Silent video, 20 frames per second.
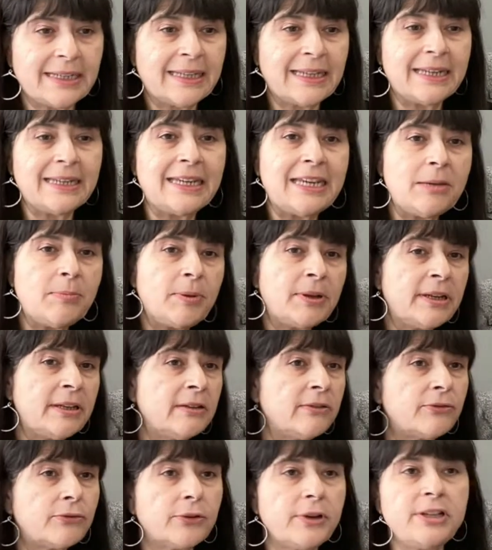and then keep it in
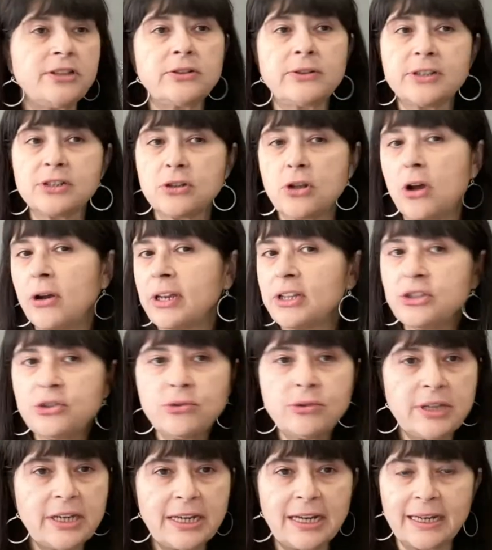the freezer as long as
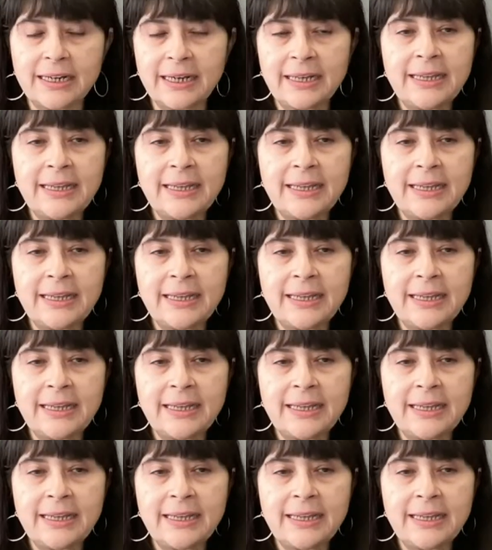you need it.